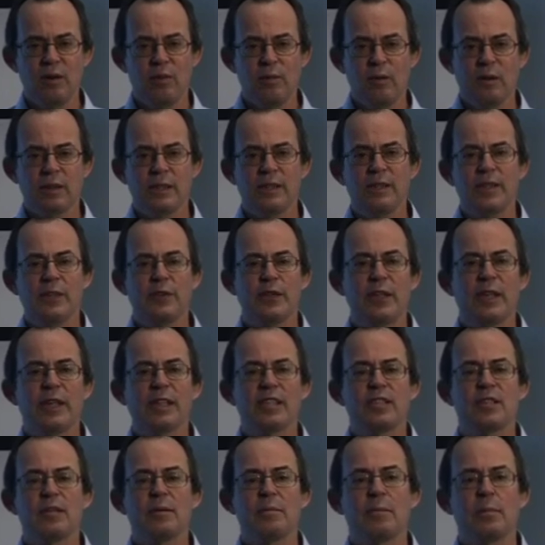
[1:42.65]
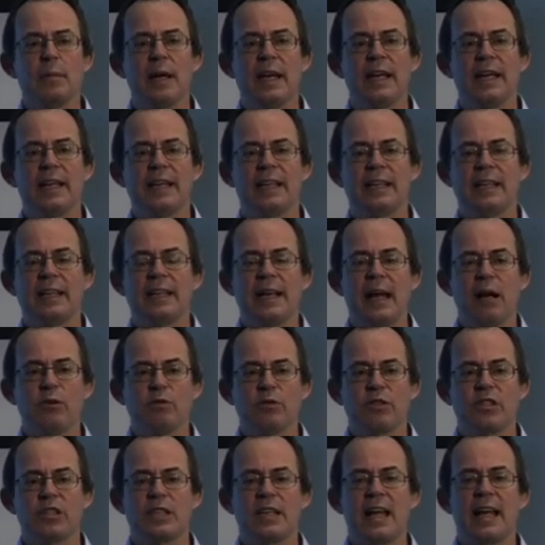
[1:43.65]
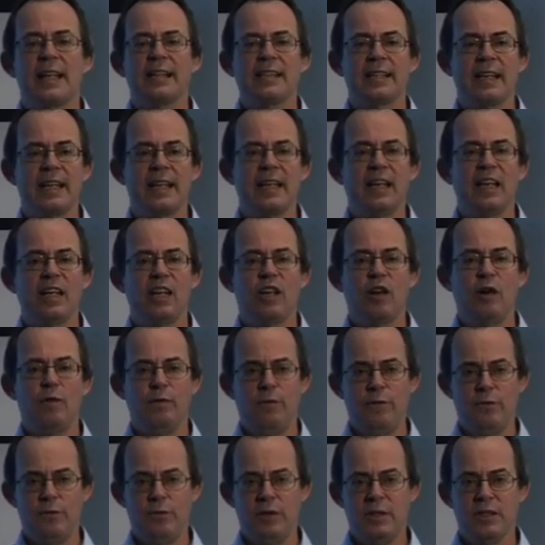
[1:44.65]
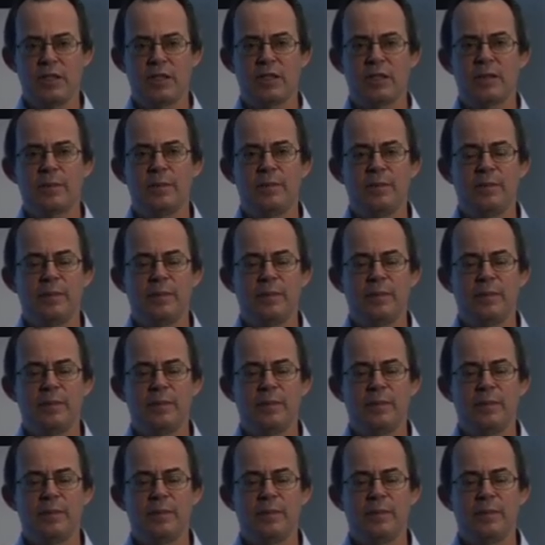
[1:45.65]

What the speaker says: What are the things that make an outstanding conference?